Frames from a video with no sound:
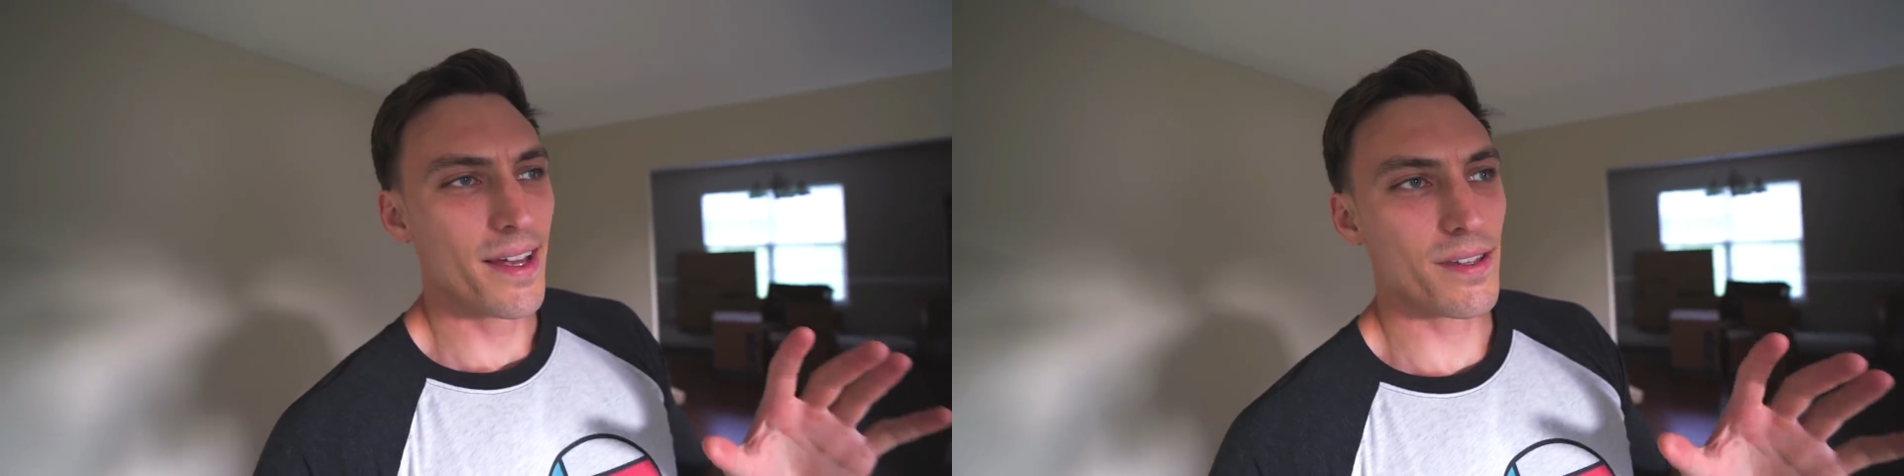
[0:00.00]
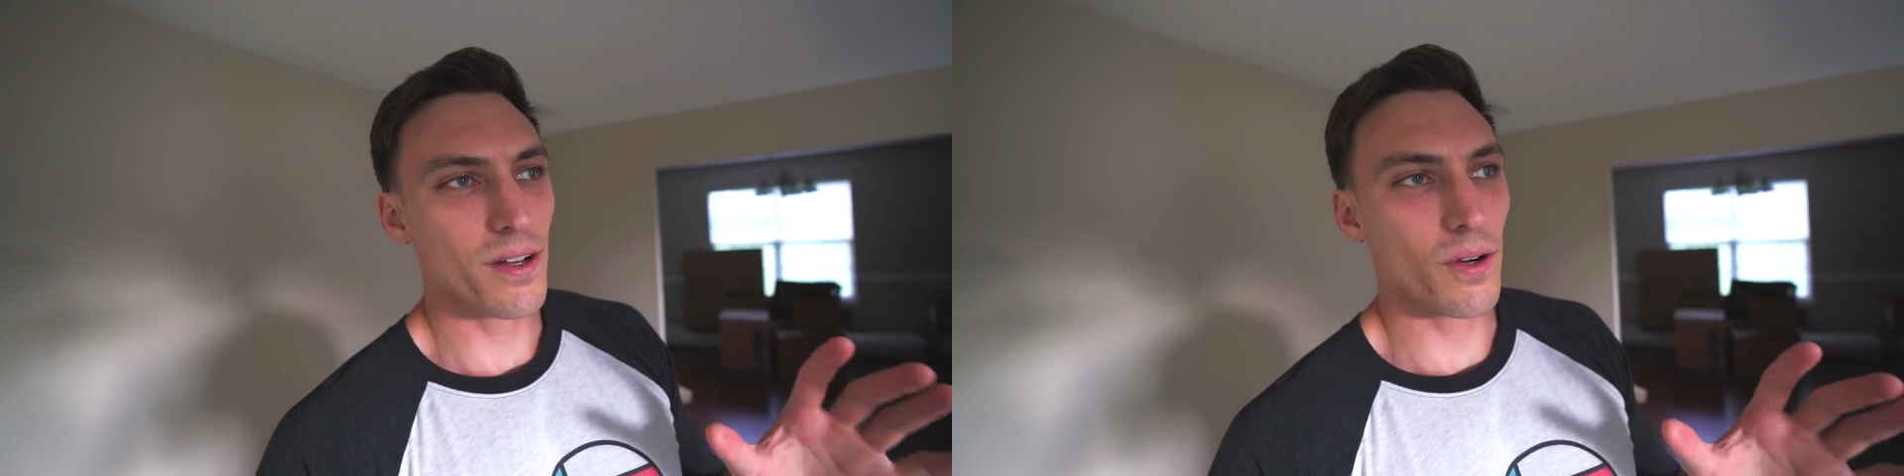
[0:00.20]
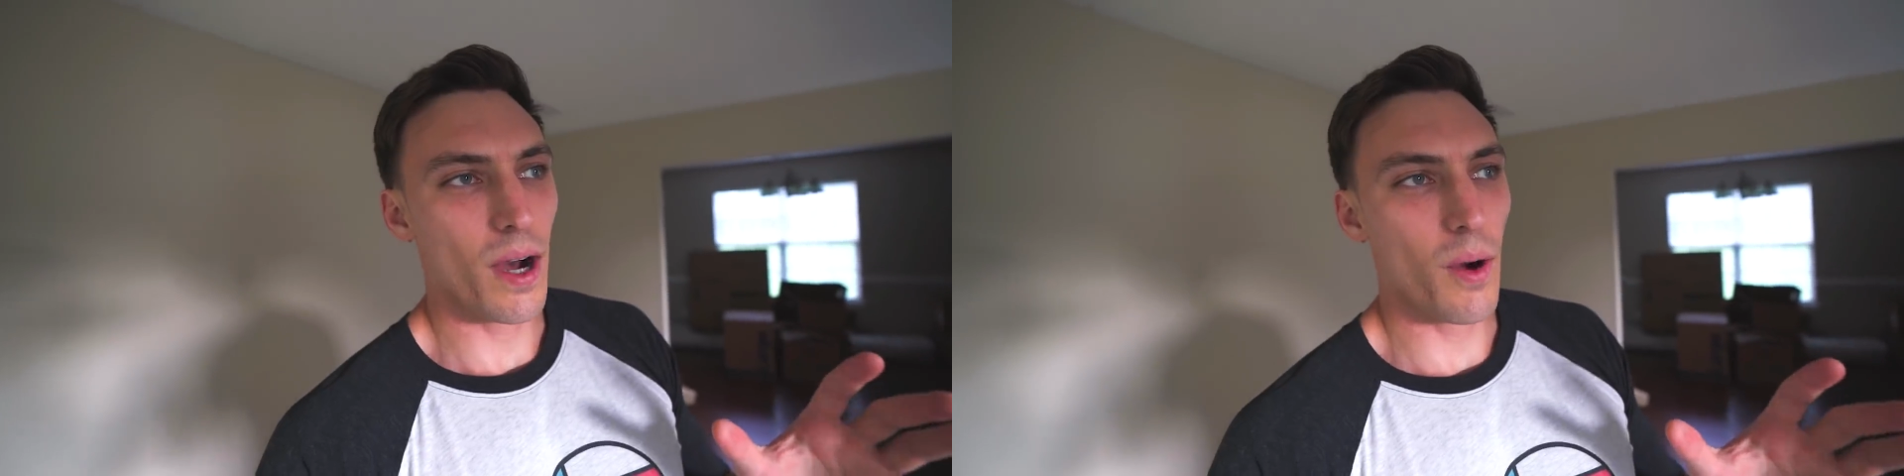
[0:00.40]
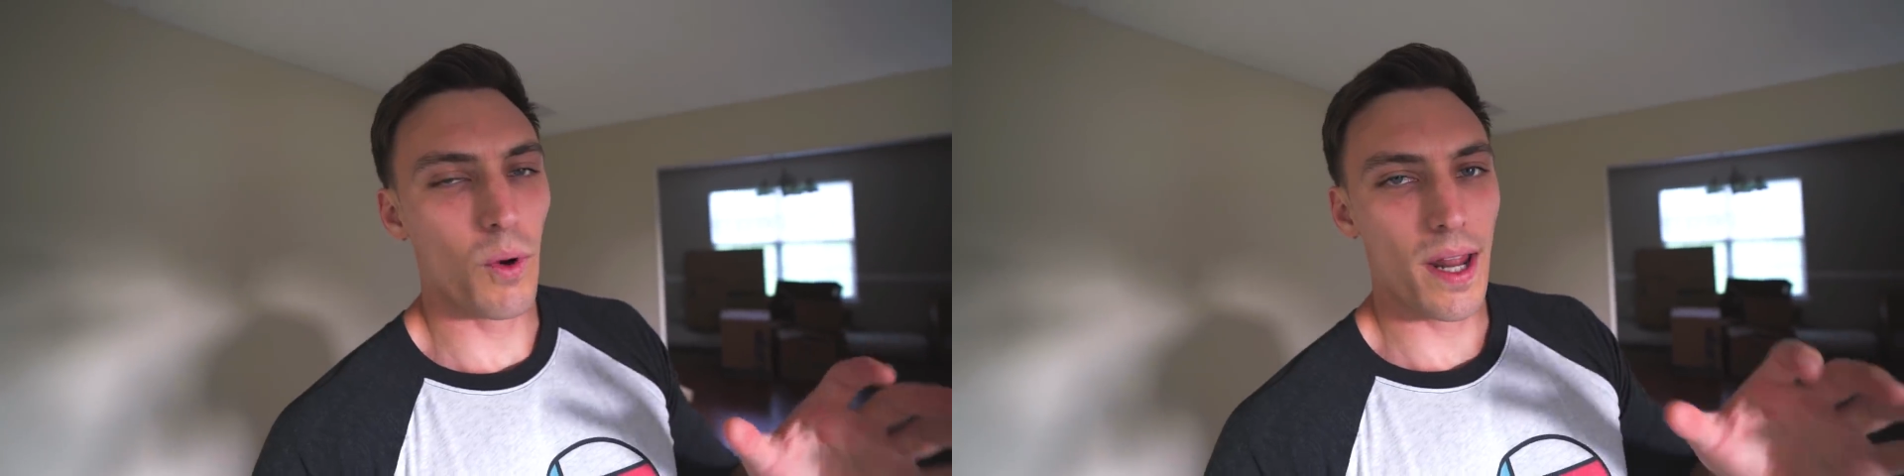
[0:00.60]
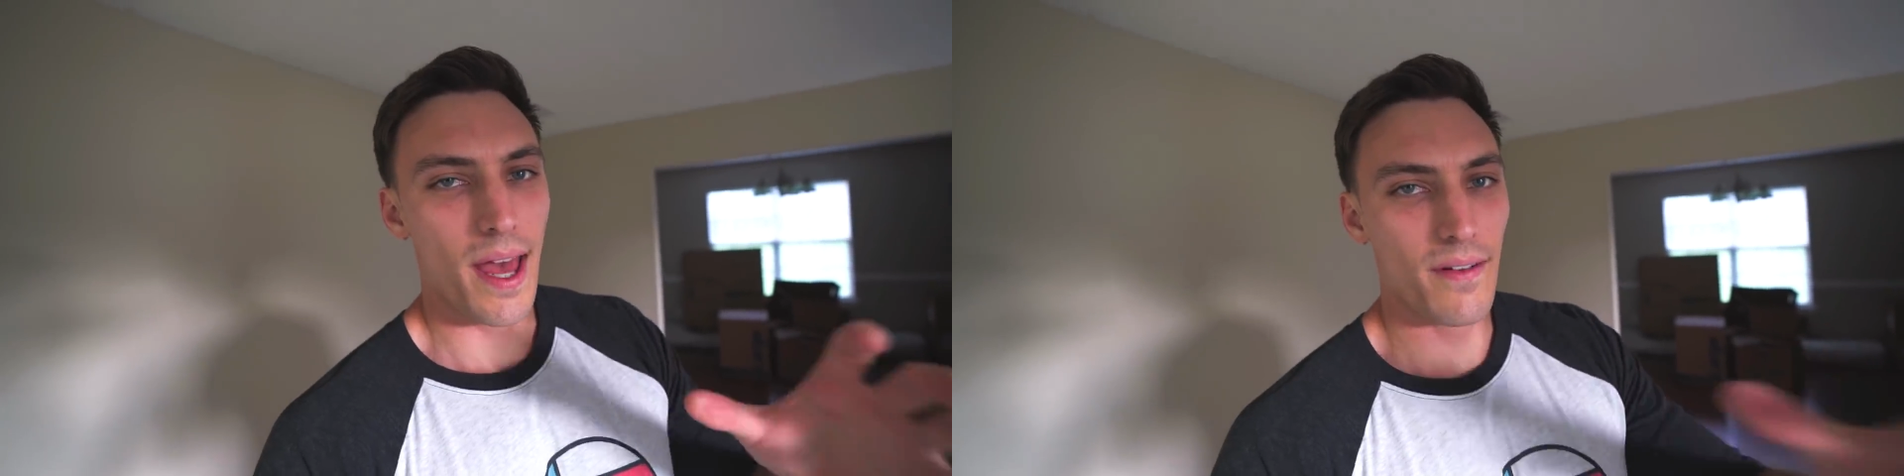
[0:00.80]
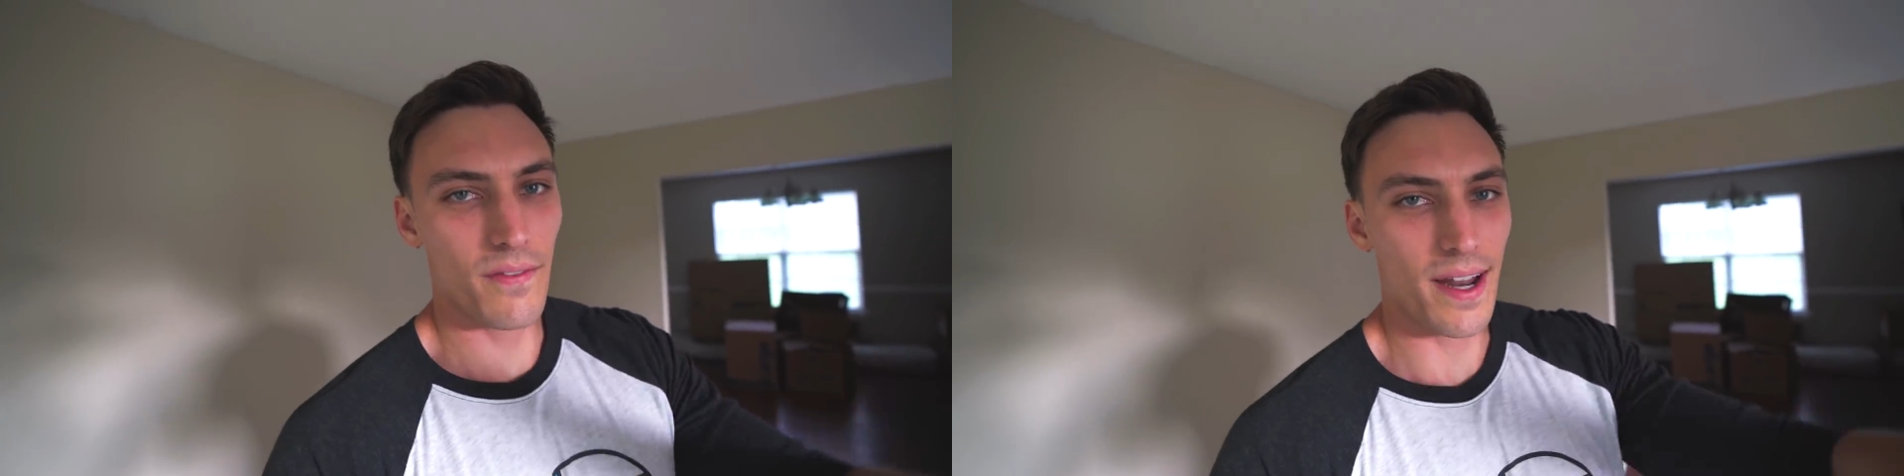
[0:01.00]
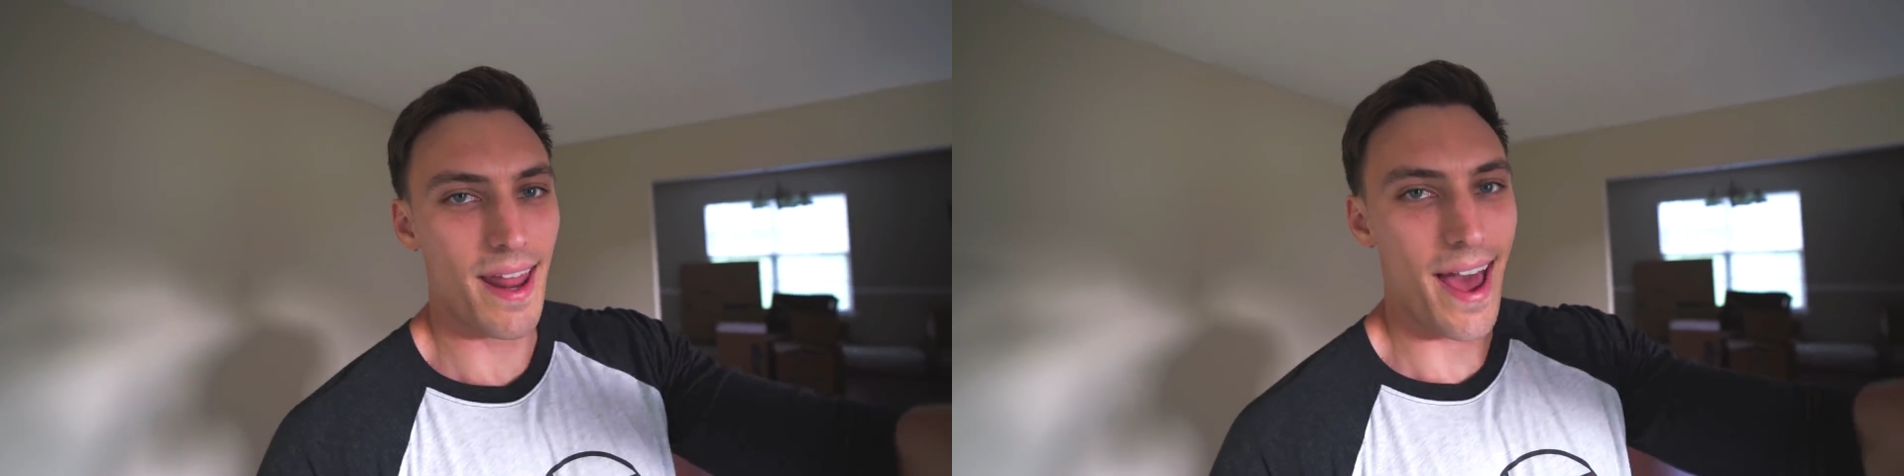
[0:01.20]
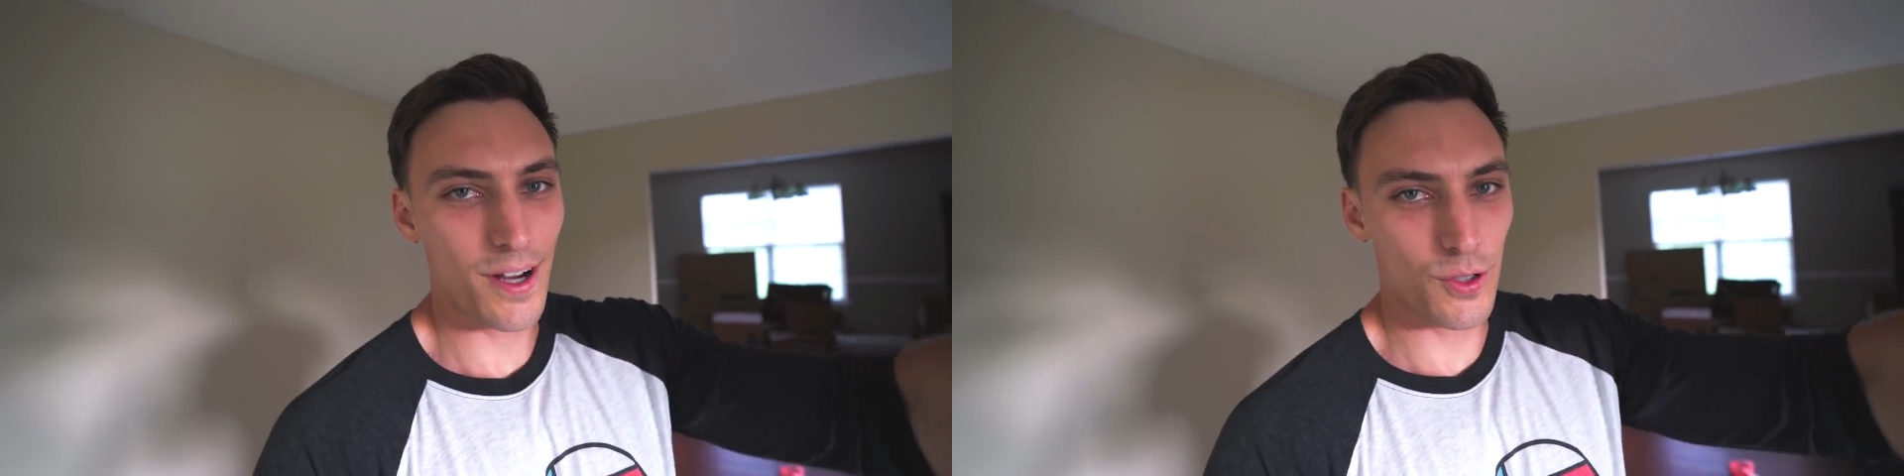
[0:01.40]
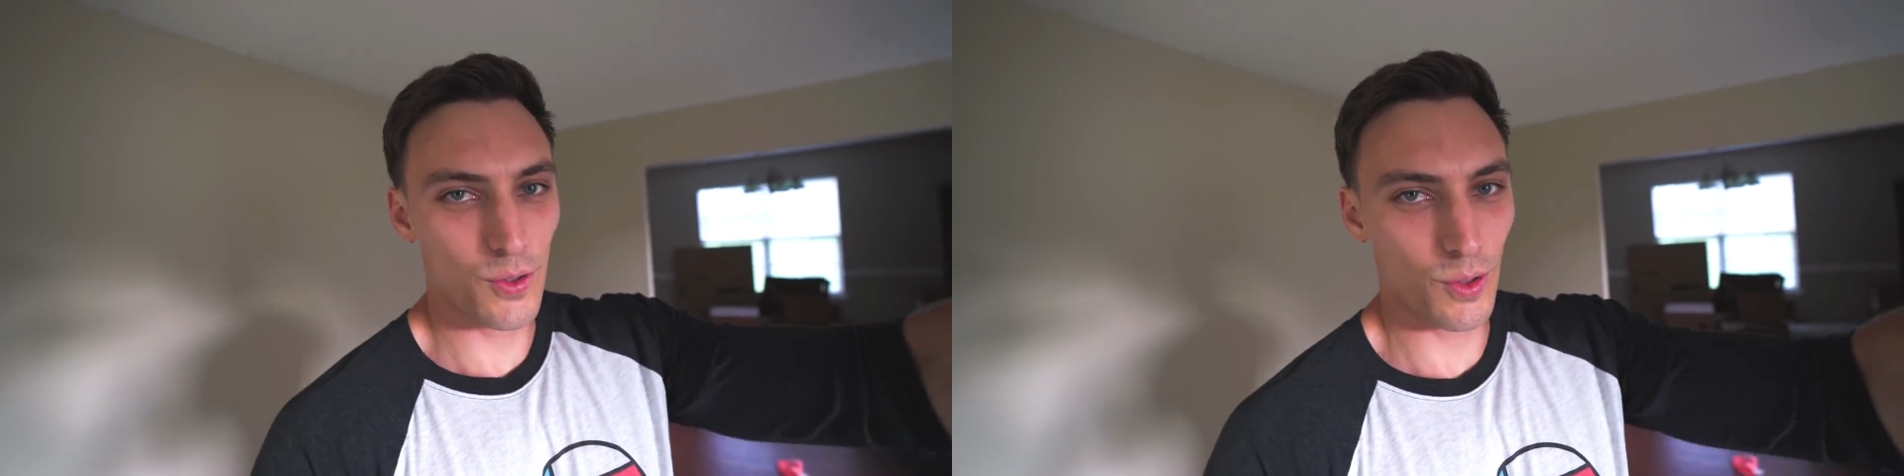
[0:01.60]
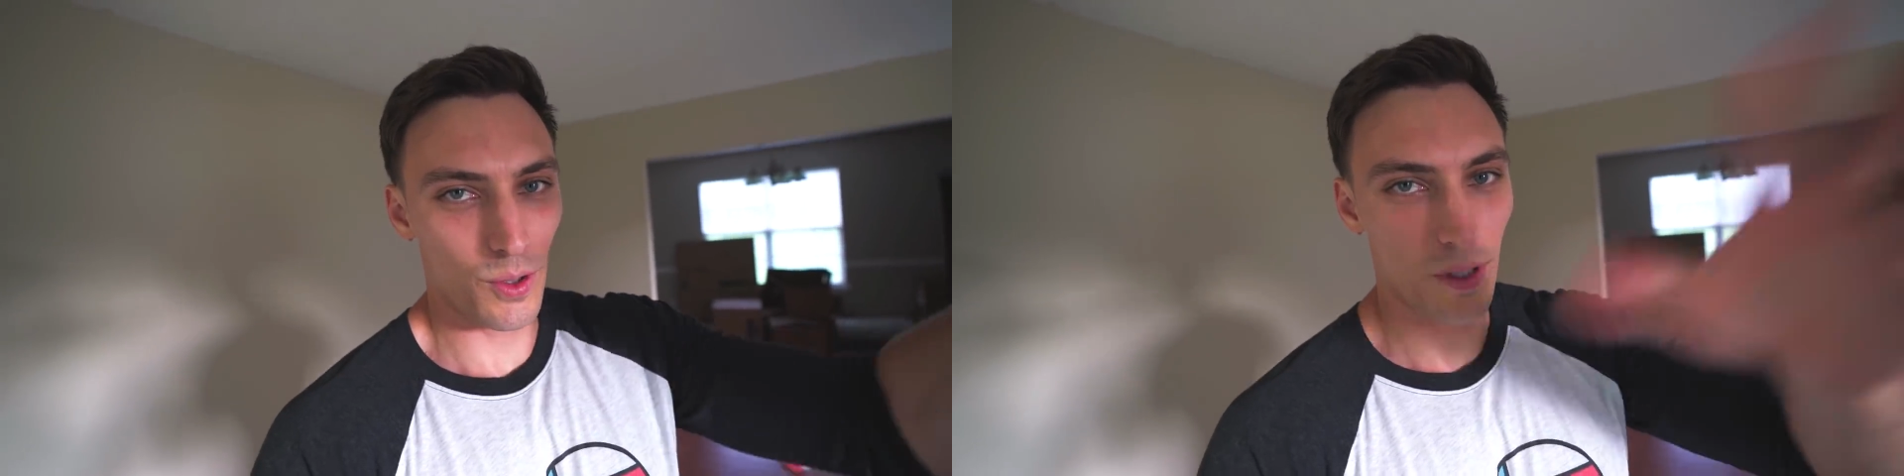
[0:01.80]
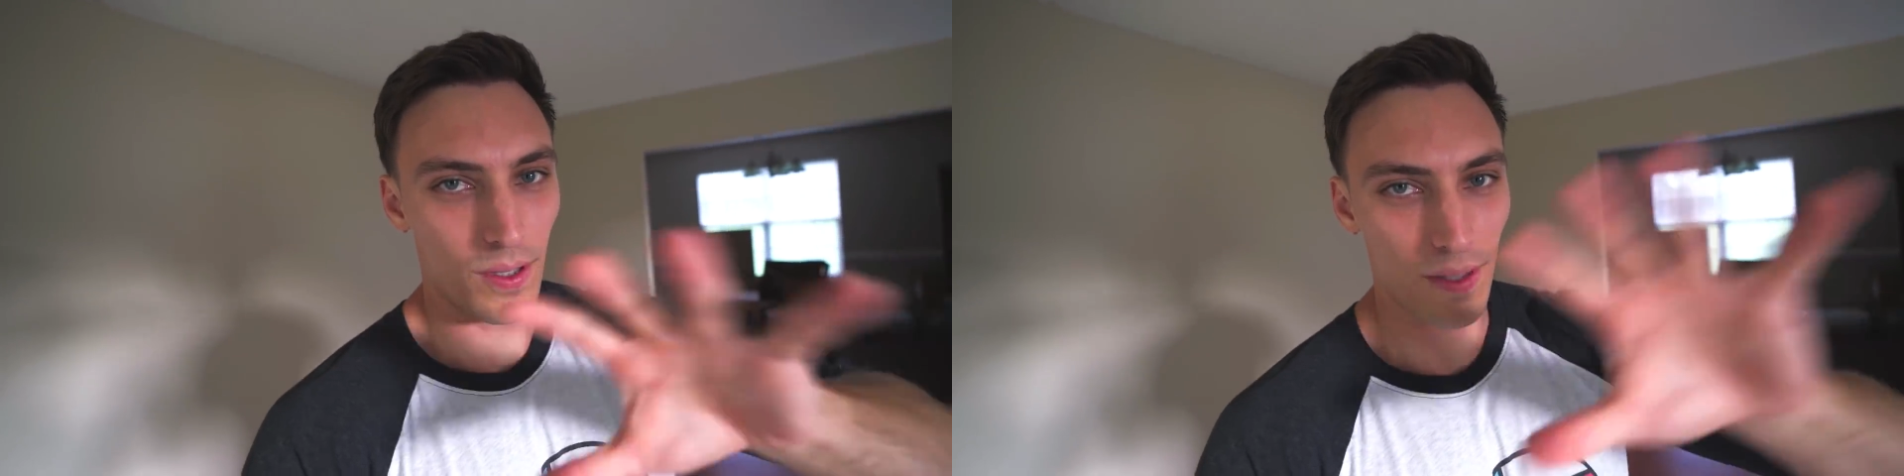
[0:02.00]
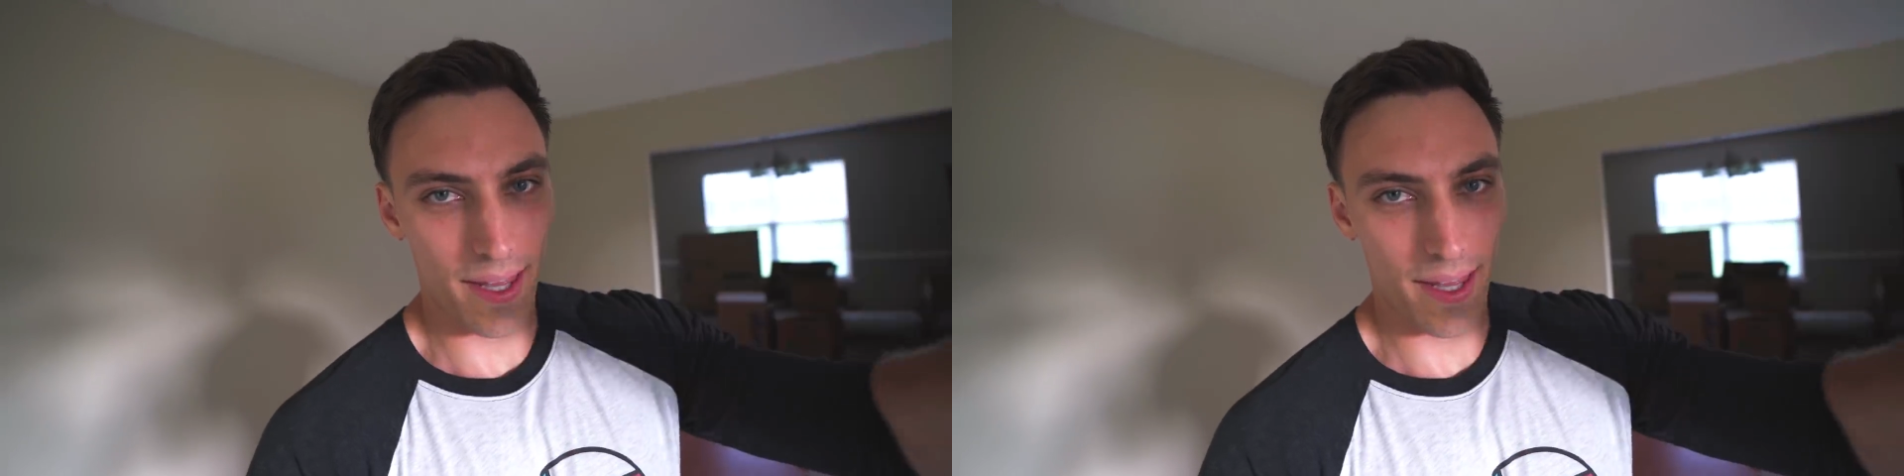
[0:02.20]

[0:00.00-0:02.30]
So I want to have an actual